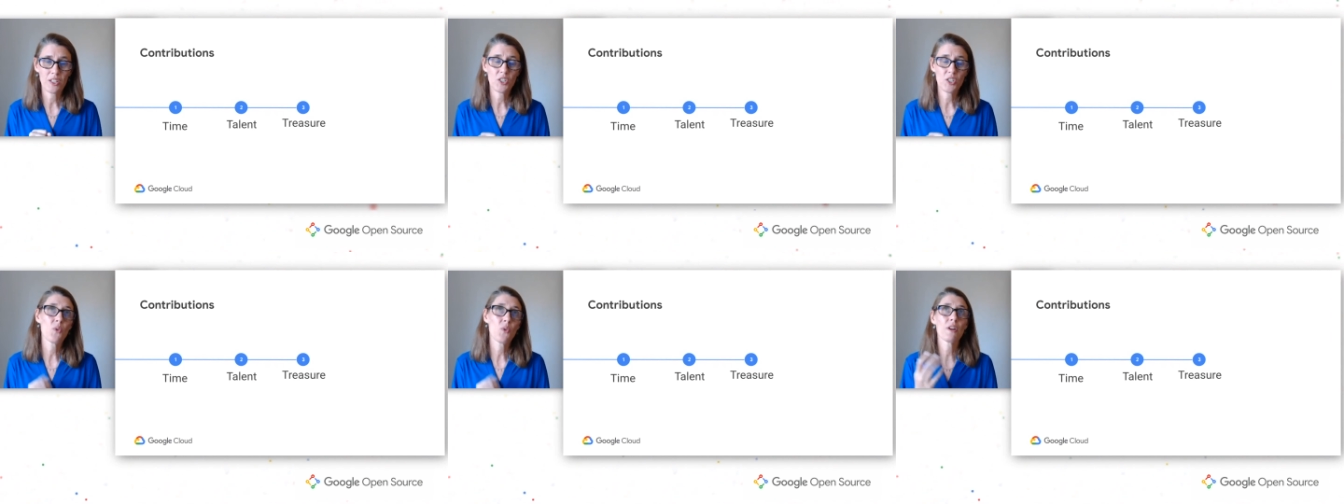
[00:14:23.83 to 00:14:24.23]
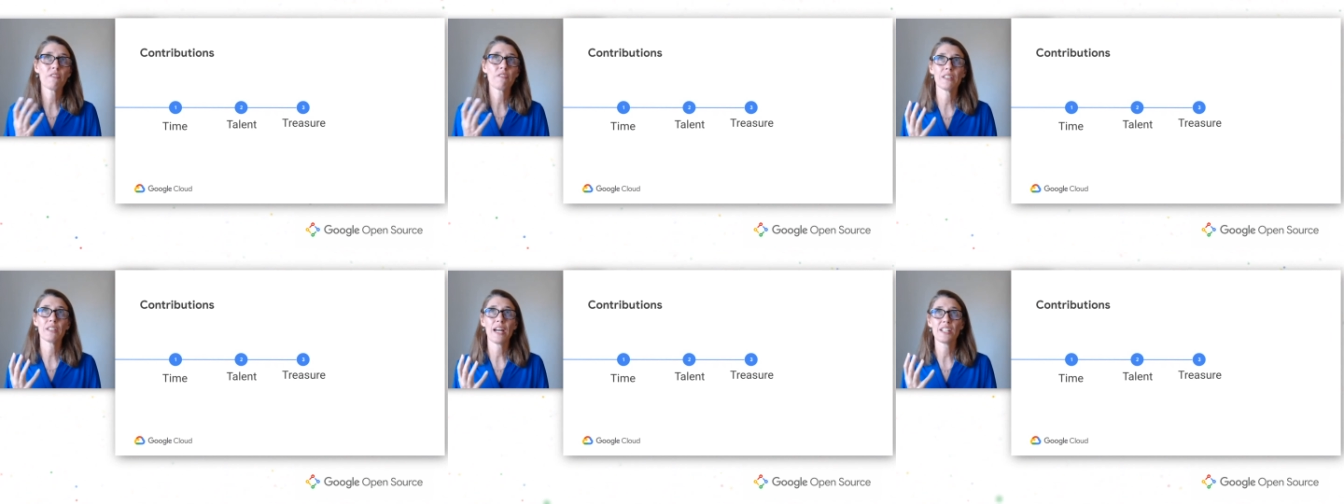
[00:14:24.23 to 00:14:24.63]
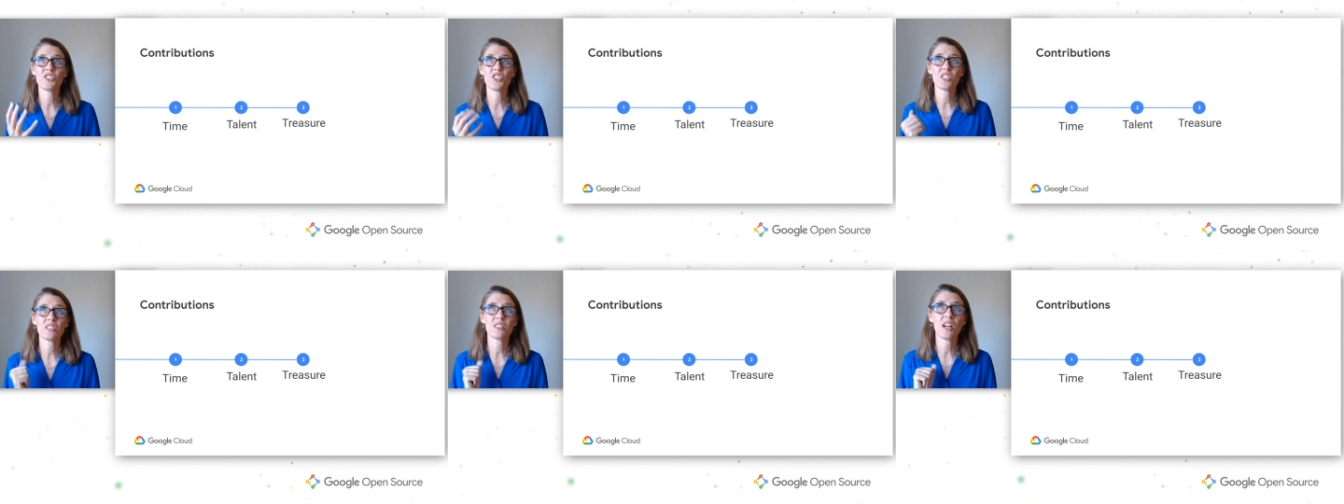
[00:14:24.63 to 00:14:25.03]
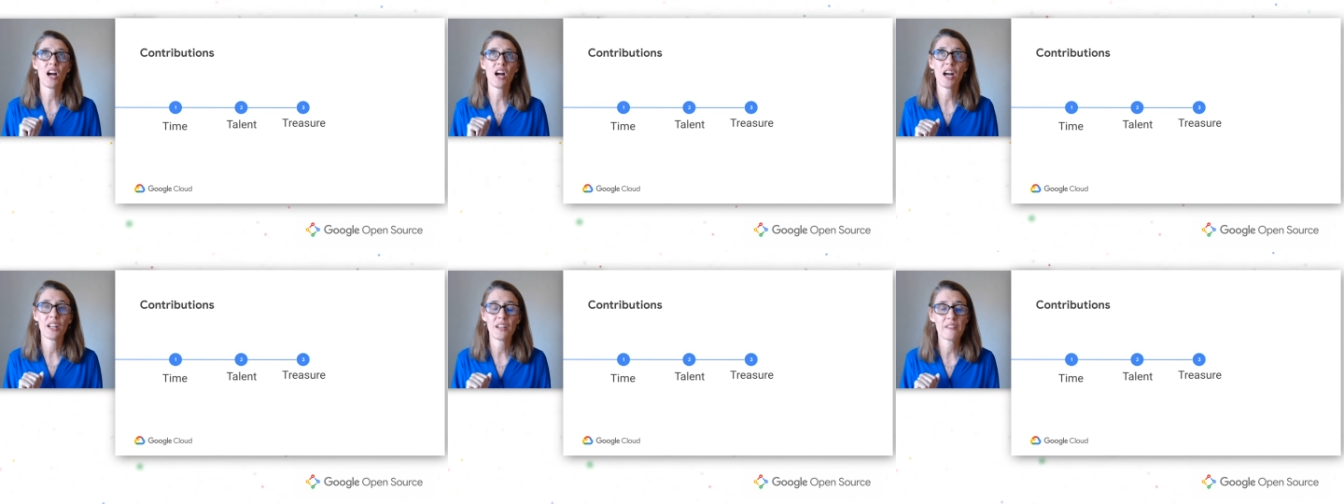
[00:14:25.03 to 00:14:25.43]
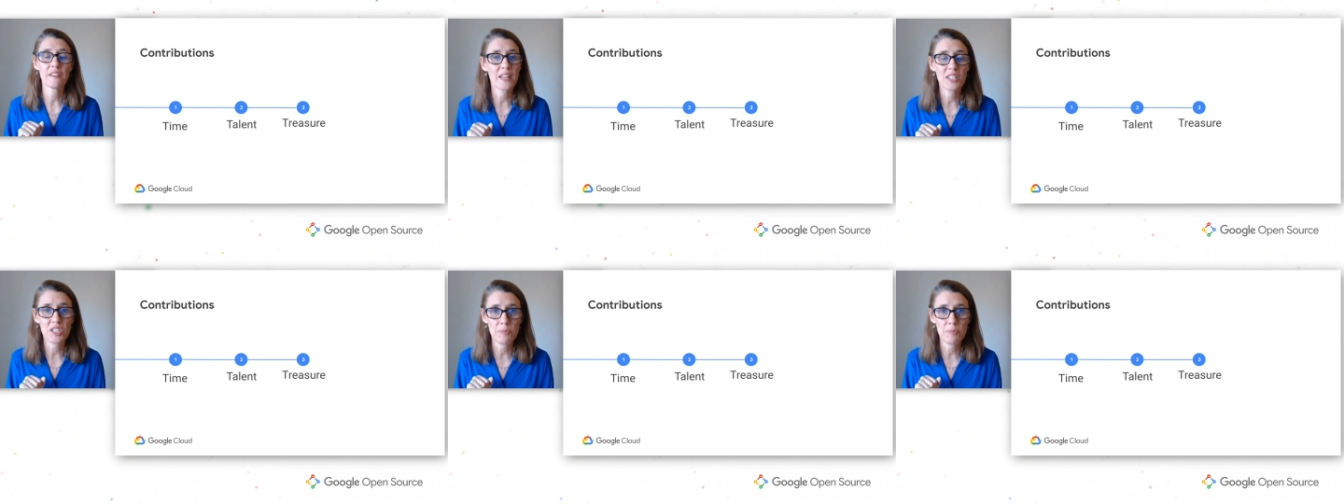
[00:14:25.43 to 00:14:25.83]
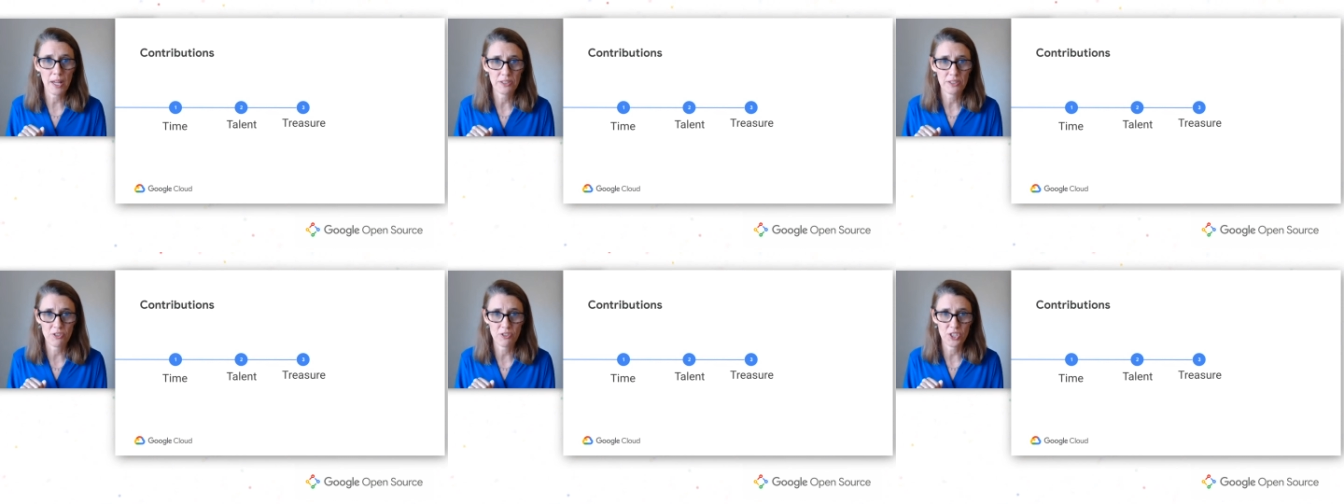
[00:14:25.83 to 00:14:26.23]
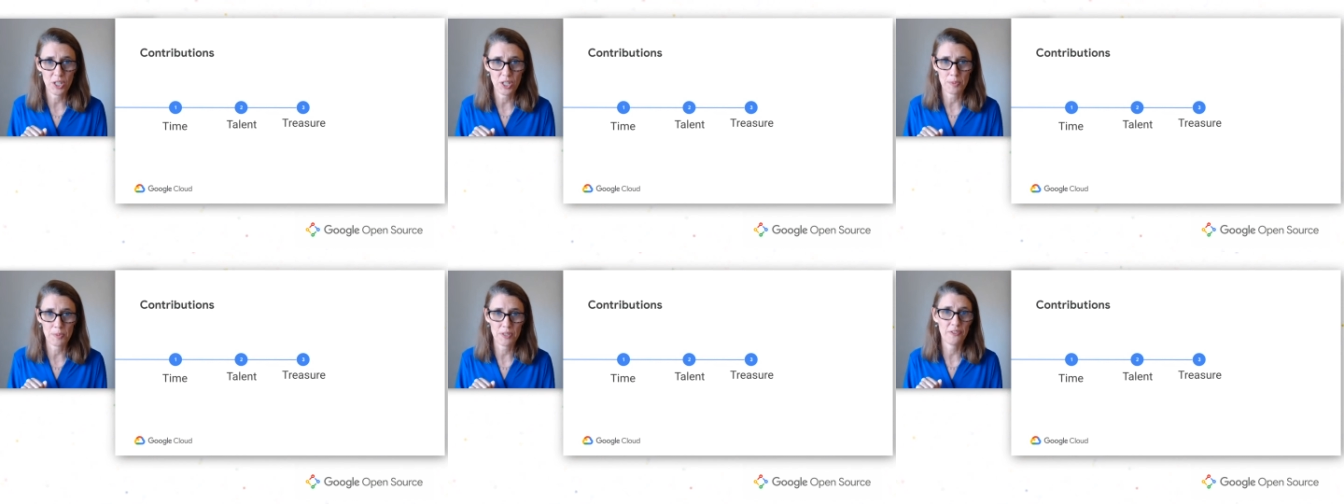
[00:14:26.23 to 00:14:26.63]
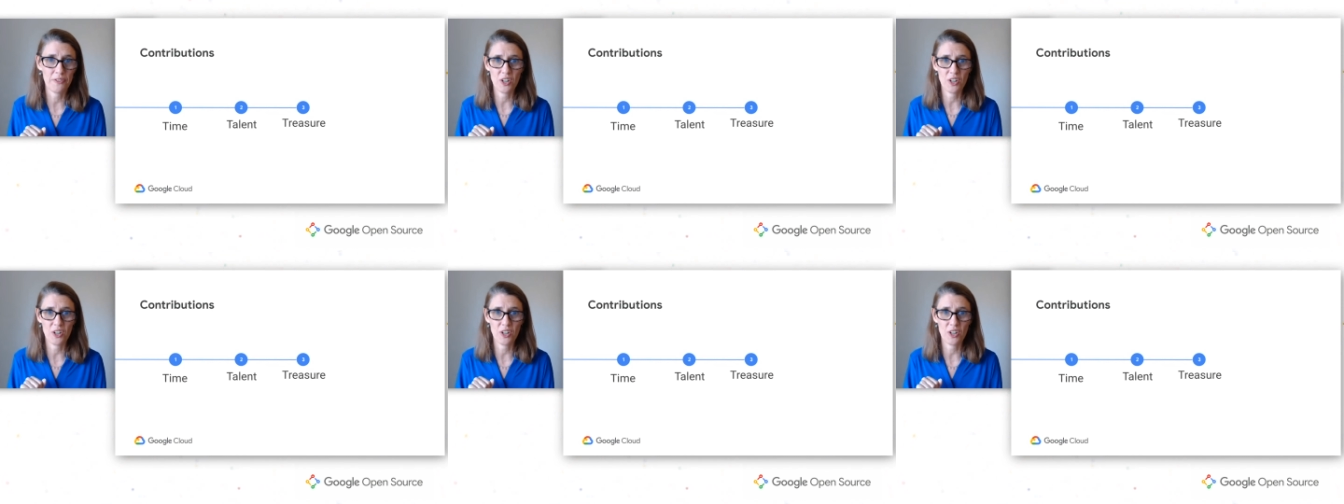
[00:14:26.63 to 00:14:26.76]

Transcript: You don't want to rely just on event sponsorships,